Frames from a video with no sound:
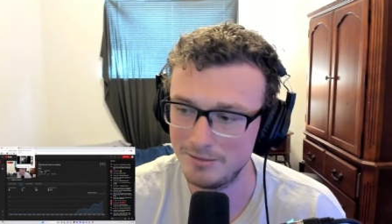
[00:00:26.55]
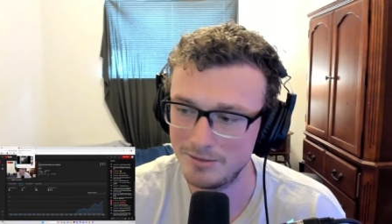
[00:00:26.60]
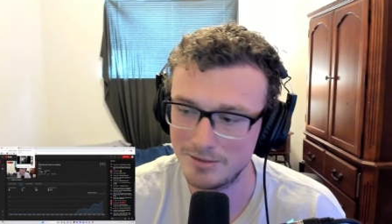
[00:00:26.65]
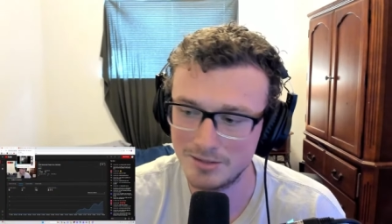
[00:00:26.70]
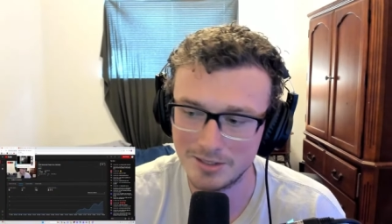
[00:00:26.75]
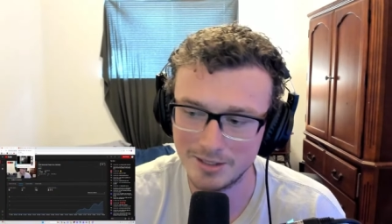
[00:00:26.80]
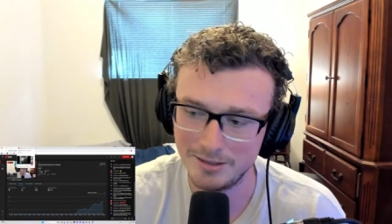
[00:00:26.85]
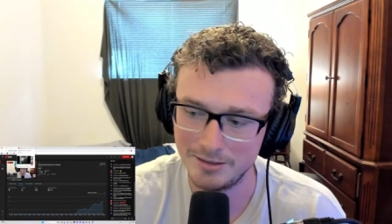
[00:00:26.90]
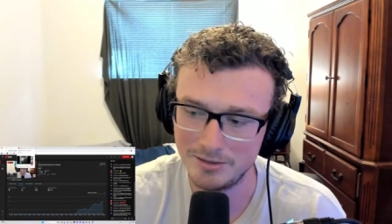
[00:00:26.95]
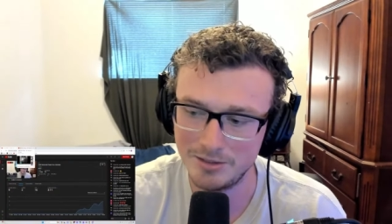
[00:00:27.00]

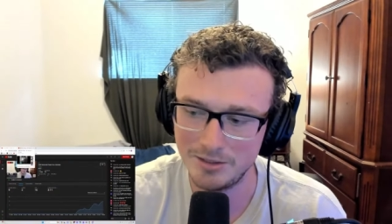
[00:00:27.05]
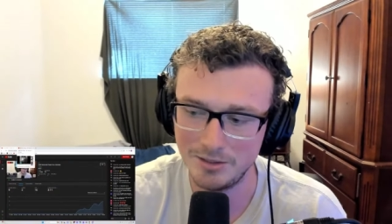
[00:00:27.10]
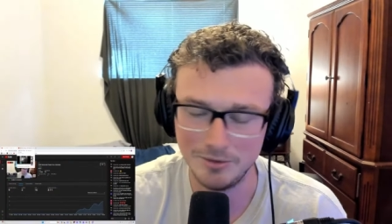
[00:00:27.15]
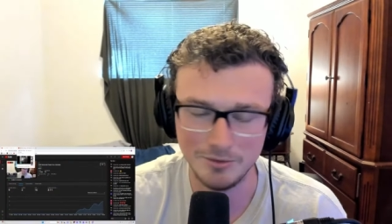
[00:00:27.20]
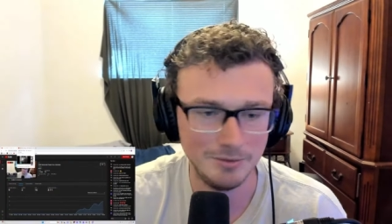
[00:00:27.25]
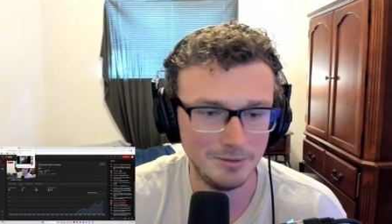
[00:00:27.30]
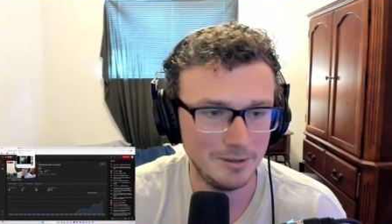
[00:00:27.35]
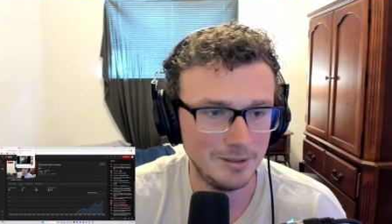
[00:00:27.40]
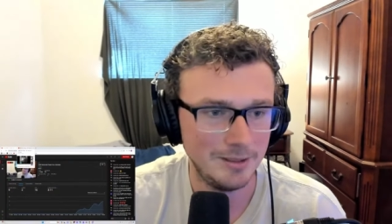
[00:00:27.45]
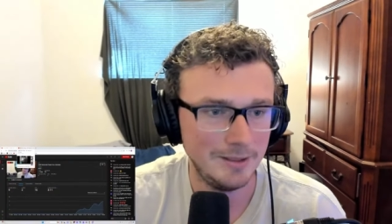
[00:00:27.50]
It's like, dude,
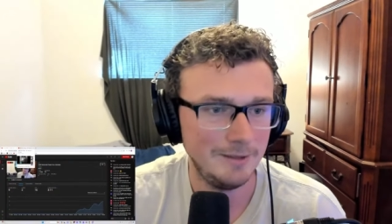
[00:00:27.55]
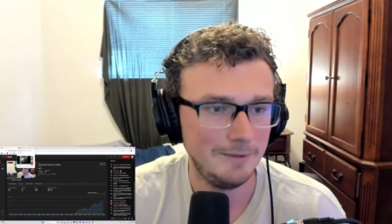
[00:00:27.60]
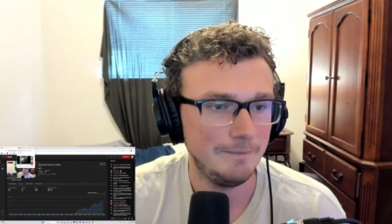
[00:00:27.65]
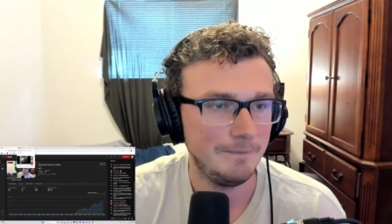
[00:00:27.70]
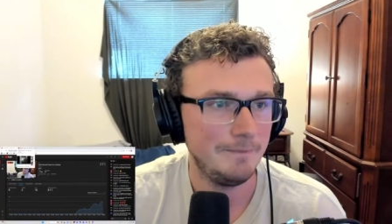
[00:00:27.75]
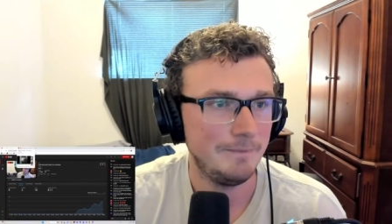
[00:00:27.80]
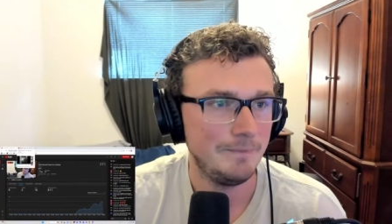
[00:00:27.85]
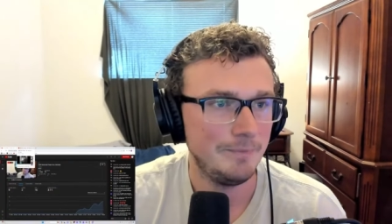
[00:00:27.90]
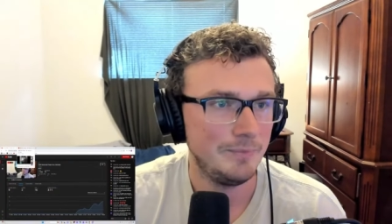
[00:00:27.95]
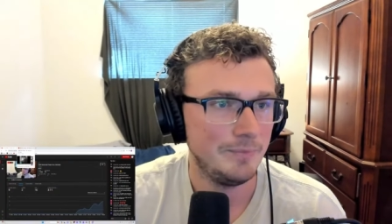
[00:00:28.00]

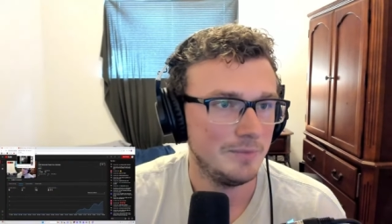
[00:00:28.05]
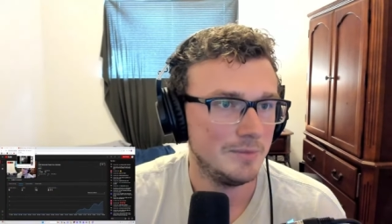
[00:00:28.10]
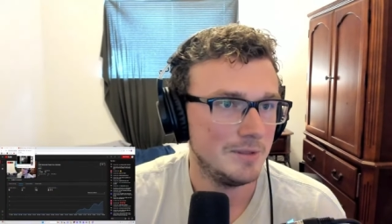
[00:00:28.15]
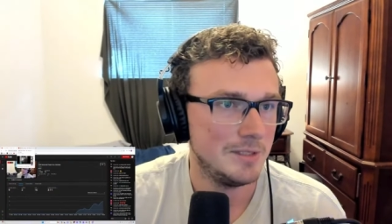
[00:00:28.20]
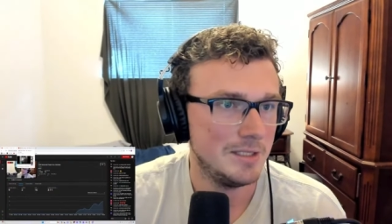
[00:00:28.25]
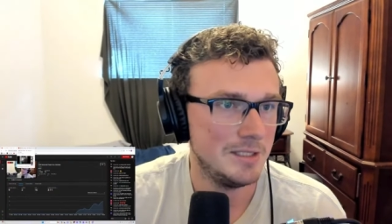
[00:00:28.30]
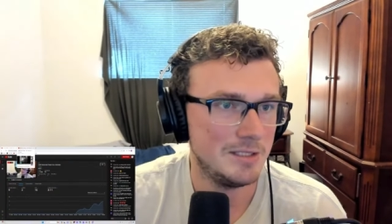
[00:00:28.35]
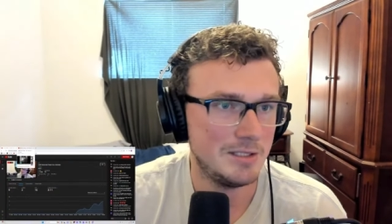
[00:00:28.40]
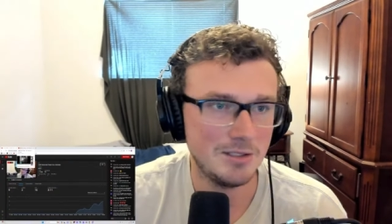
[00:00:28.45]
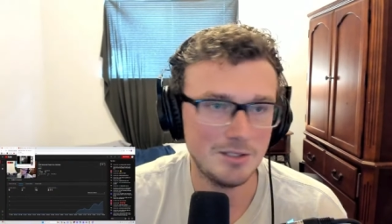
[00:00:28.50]

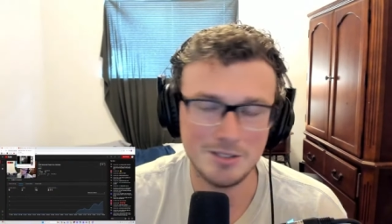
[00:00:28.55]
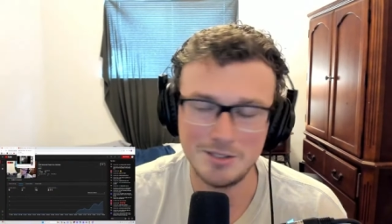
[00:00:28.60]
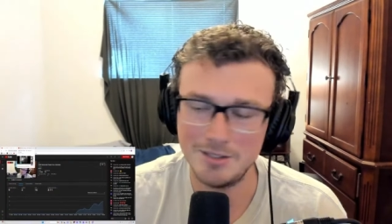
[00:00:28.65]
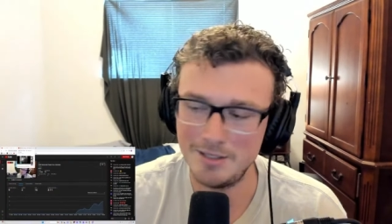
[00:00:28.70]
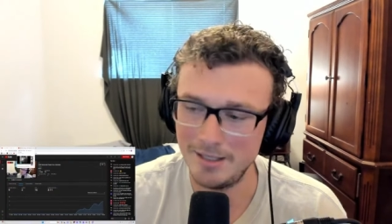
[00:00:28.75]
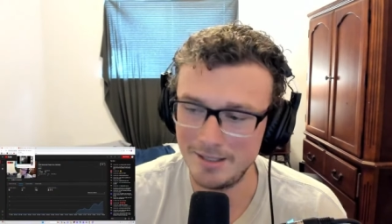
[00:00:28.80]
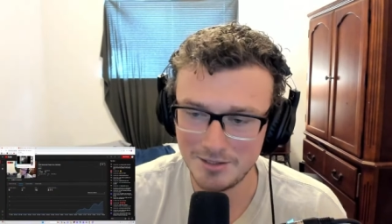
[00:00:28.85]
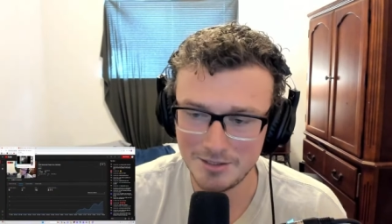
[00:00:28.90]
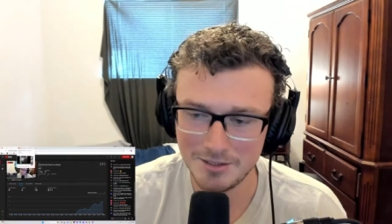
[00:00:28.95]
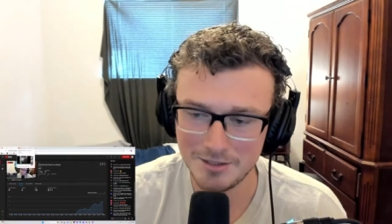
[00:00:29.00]
is this
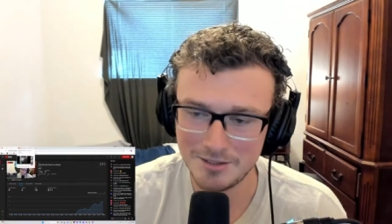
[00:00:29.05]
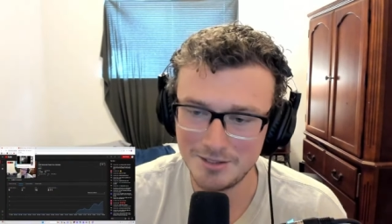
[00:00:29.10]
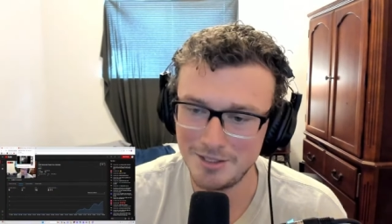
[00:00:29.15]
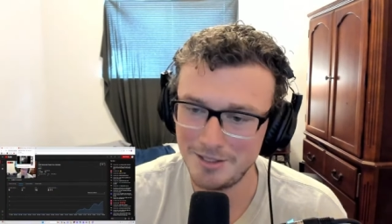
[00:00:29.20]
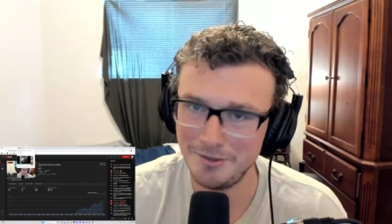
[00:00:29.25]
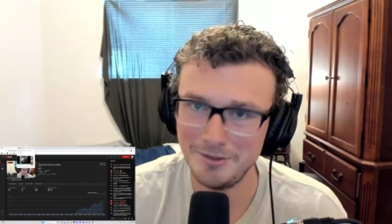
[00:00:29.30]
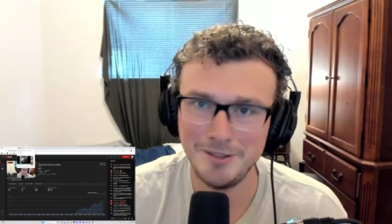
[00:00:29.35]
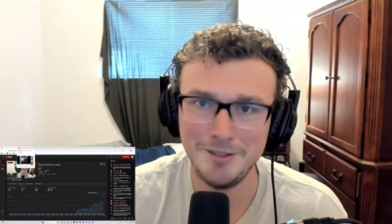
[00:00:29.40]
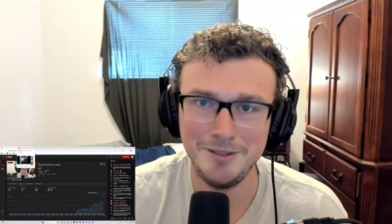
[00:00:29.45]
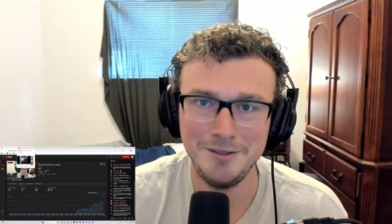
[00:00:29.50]

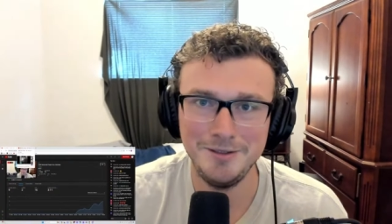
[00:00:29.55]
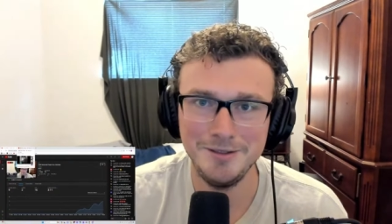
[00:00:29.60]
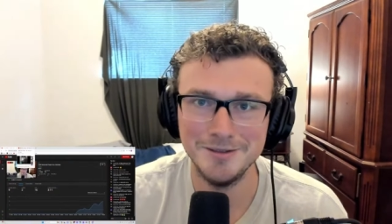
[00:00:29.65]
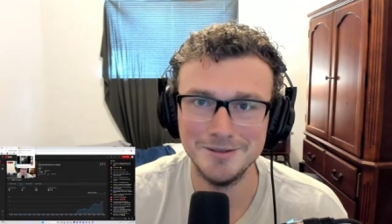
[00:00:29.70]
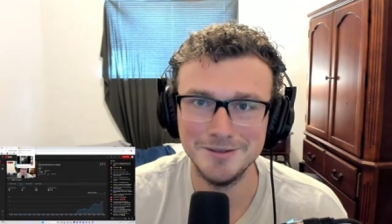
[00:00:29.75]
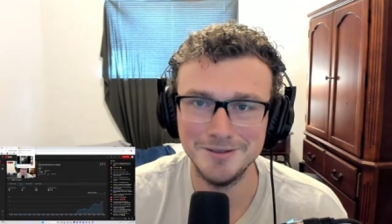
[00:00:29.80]
necessary?